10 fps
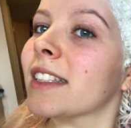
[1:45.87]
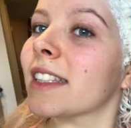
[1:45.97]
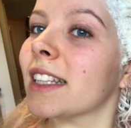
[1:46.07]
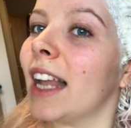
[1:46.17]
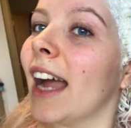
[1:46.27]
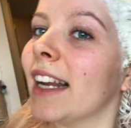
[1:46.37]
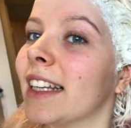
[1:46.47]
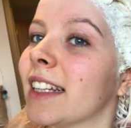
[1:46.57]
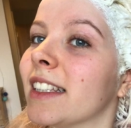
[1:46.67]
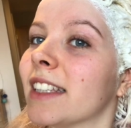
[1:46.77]
Slightly
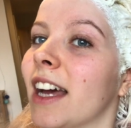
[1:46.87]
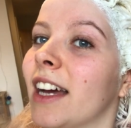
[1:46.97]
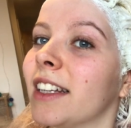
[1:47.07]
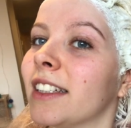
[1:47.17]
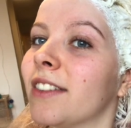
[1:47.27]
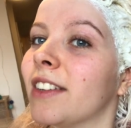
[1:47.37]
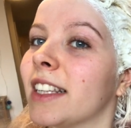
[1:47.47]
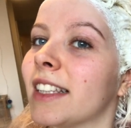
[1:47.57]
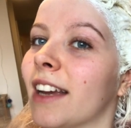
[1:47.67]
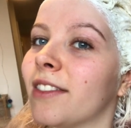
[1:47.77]
concerned for the
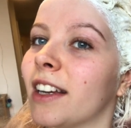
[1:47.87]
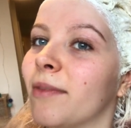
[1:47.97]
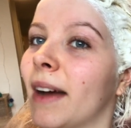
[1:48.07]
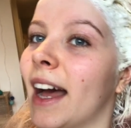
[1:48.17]
safety of my